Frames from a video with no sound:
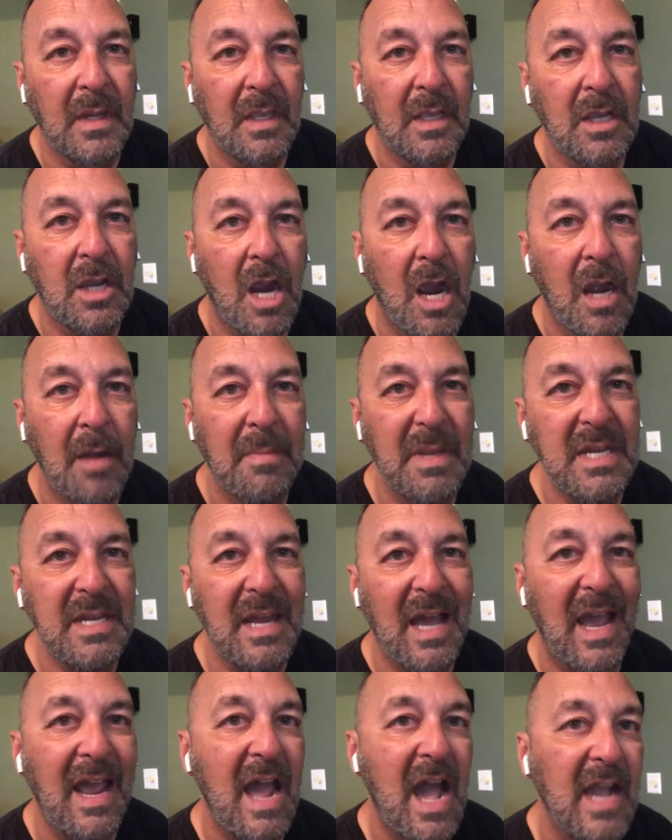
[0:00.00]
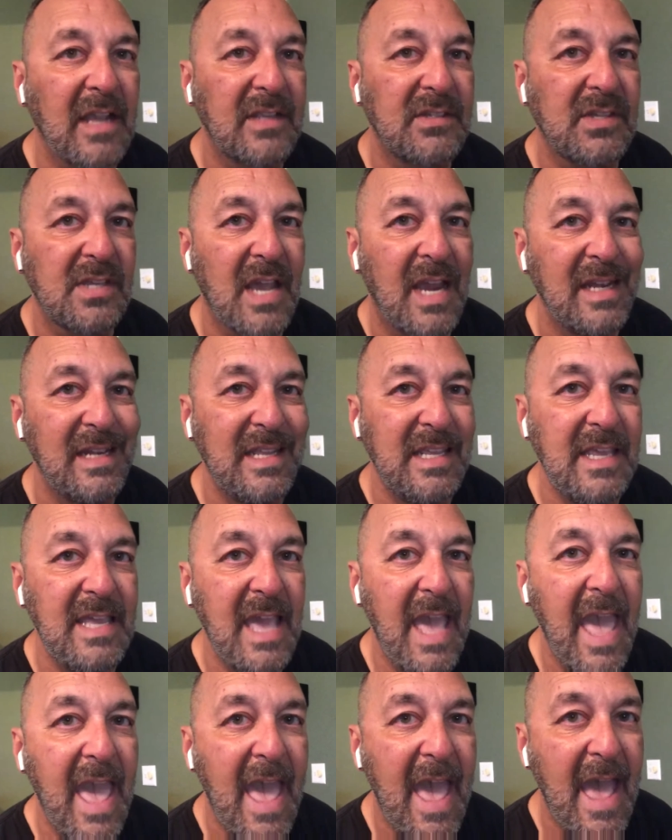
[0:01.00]
Carbon dioxide
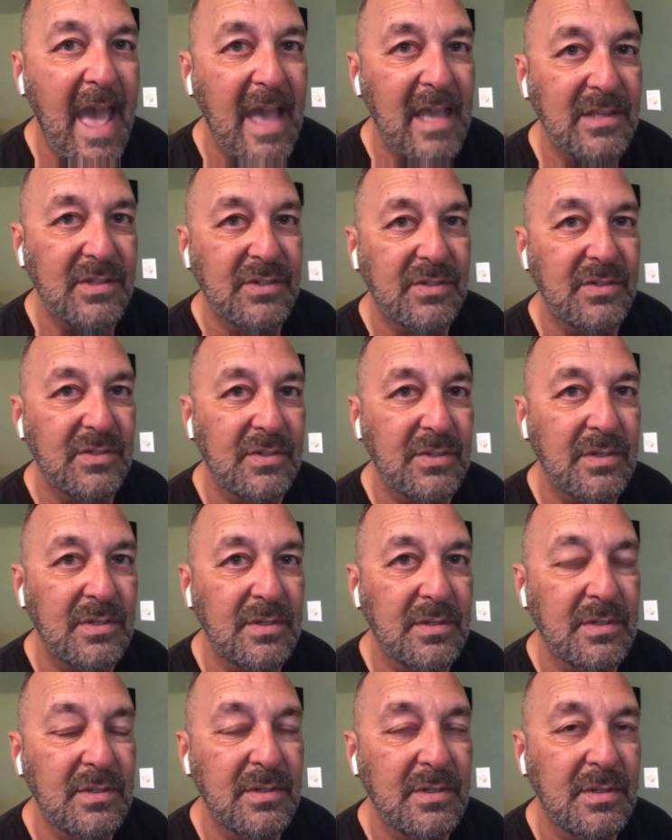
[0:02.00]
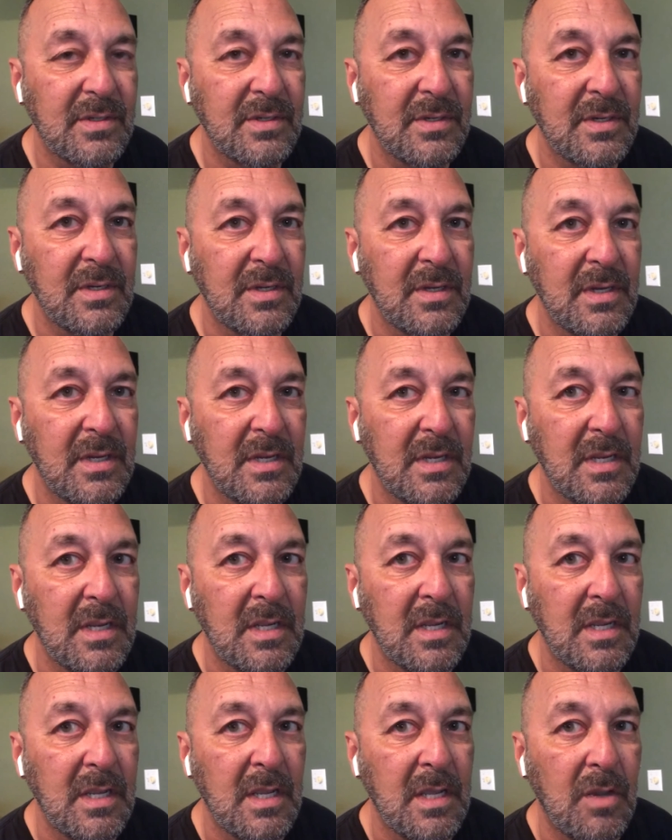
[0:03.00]
gas
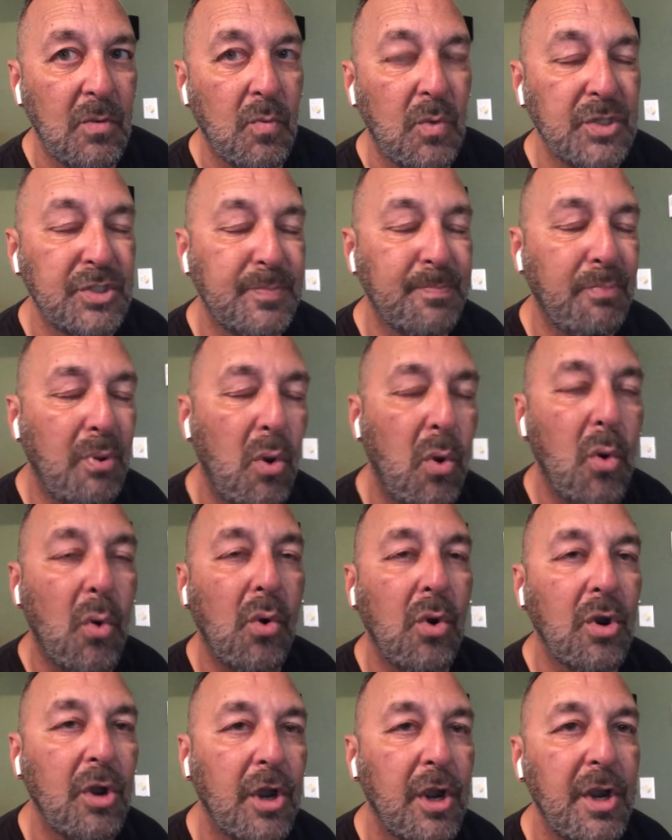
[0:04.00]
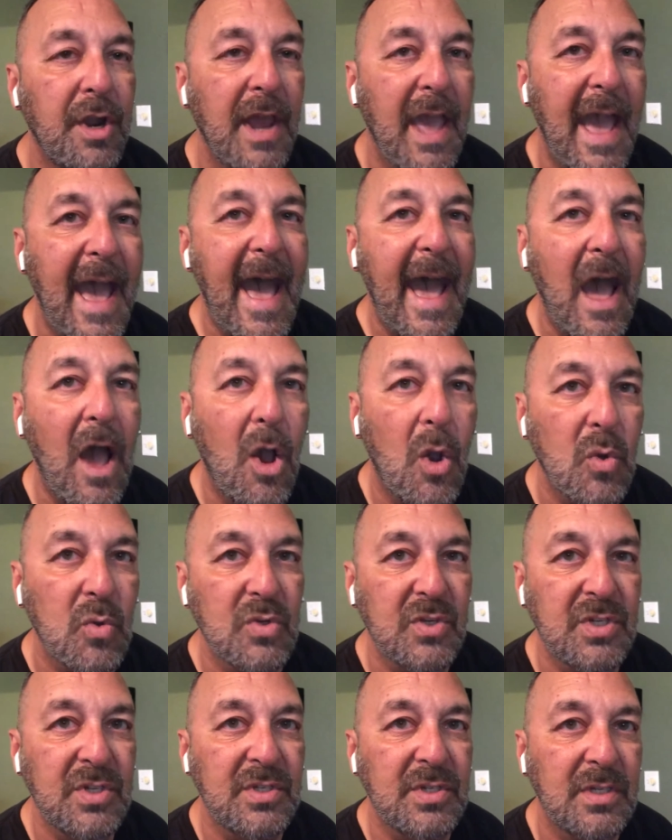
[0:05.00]
was poured
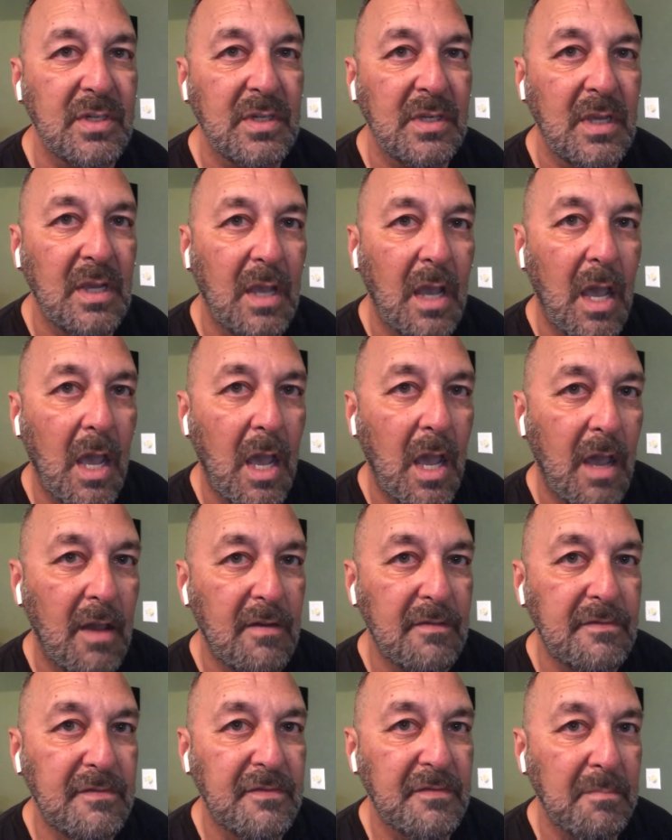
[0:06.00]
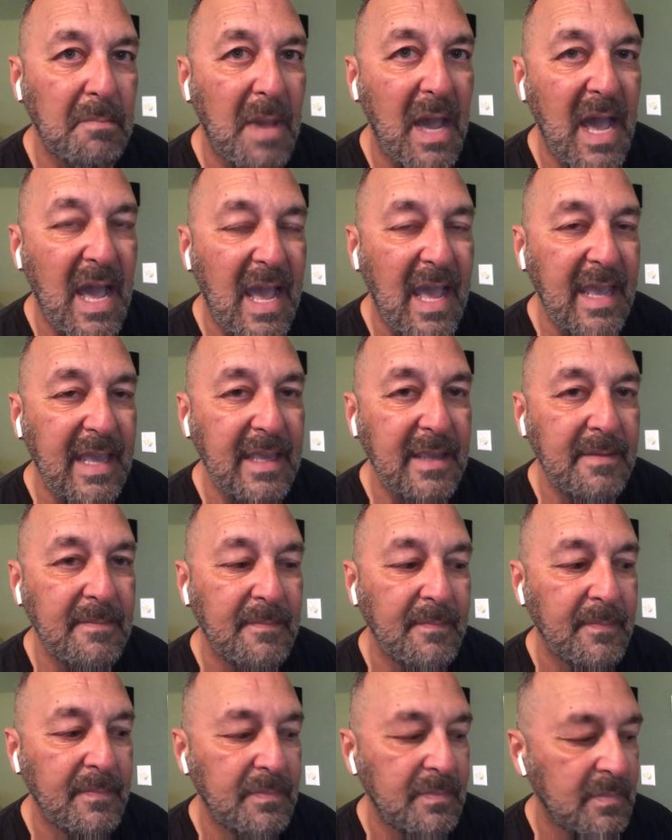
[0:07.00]
out of my
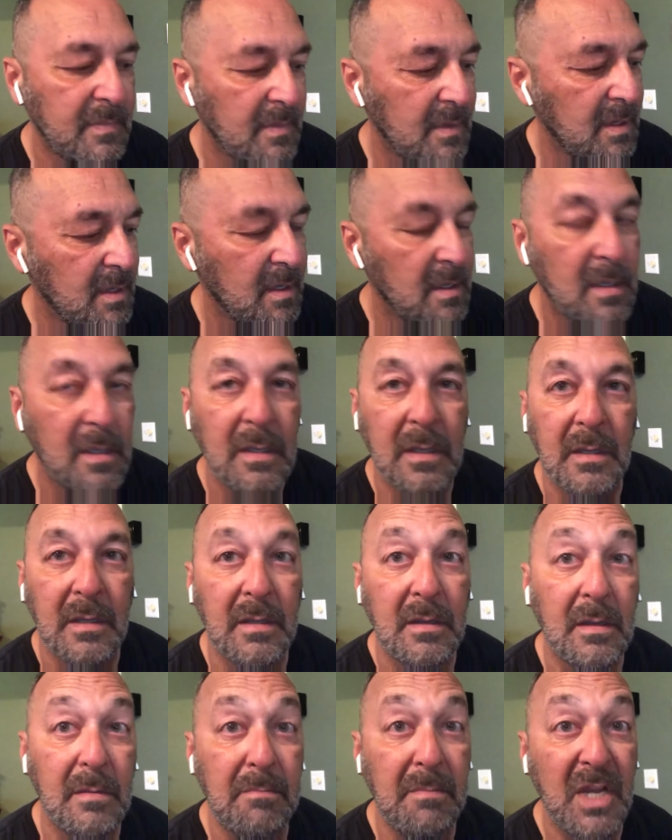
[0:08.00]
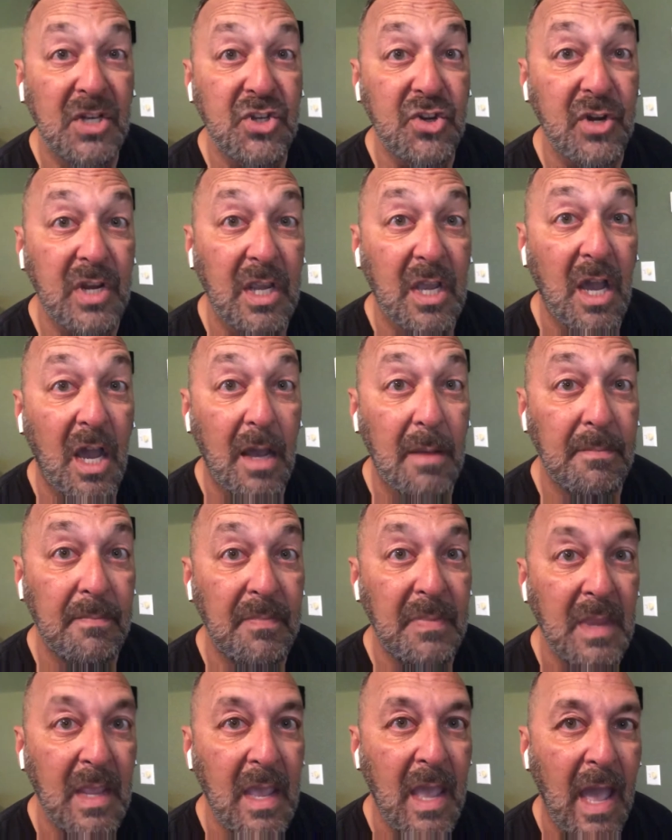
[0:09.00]
measuring cup.
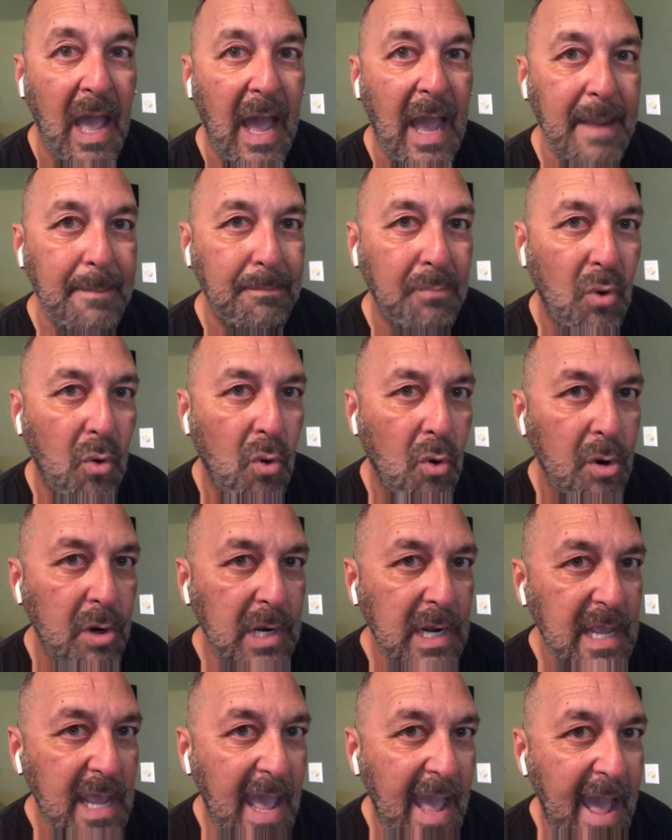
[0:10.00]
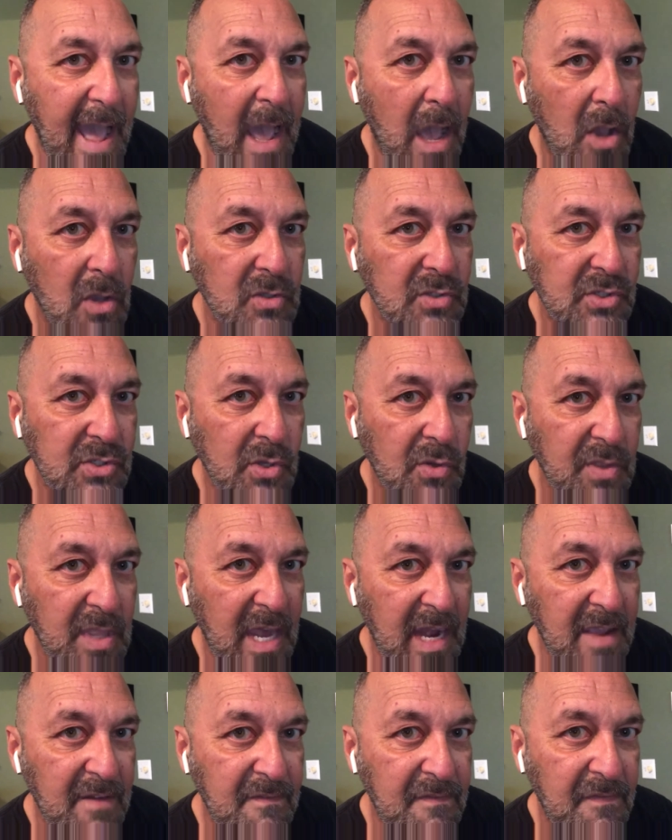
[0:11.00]
I poured it out so that
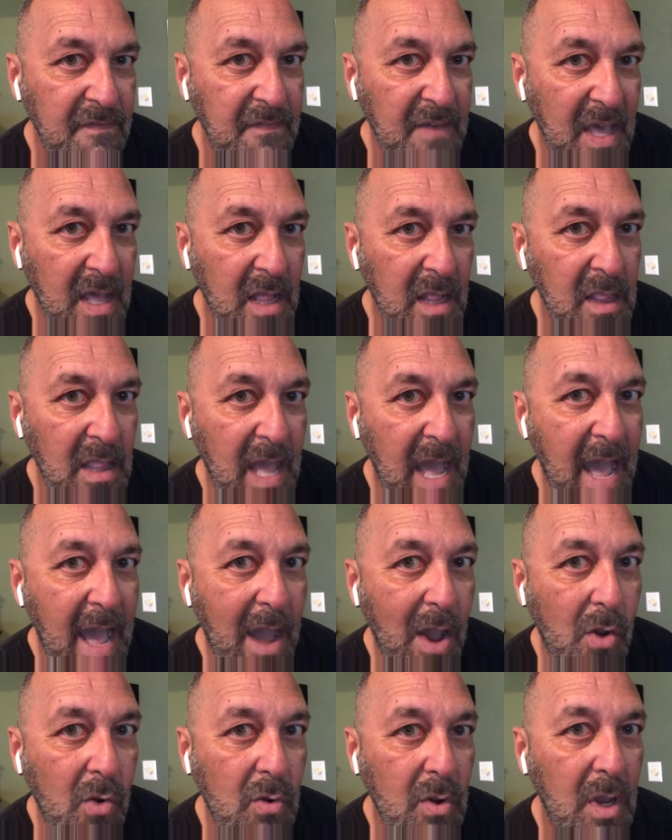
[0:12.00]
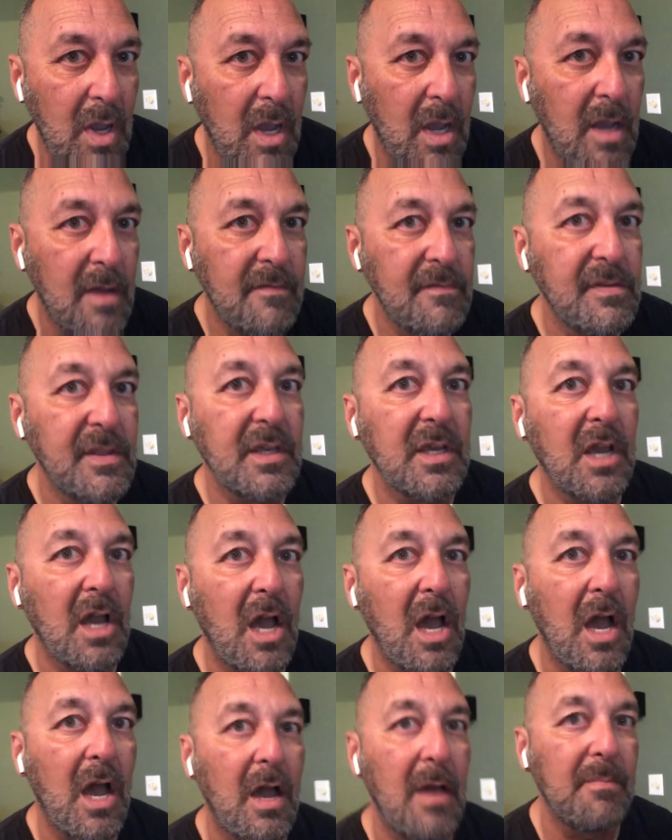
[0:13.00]
it fell out of the
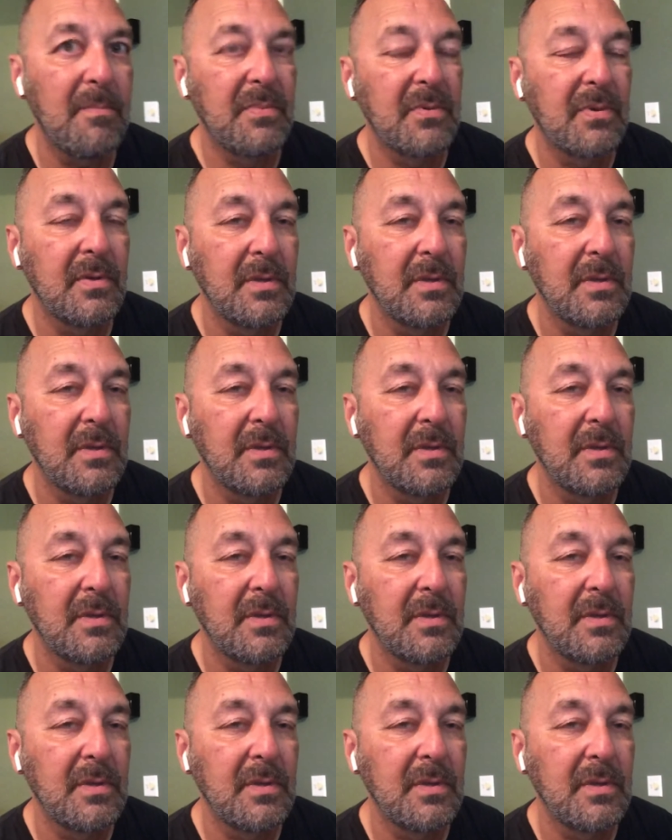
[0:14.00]
cup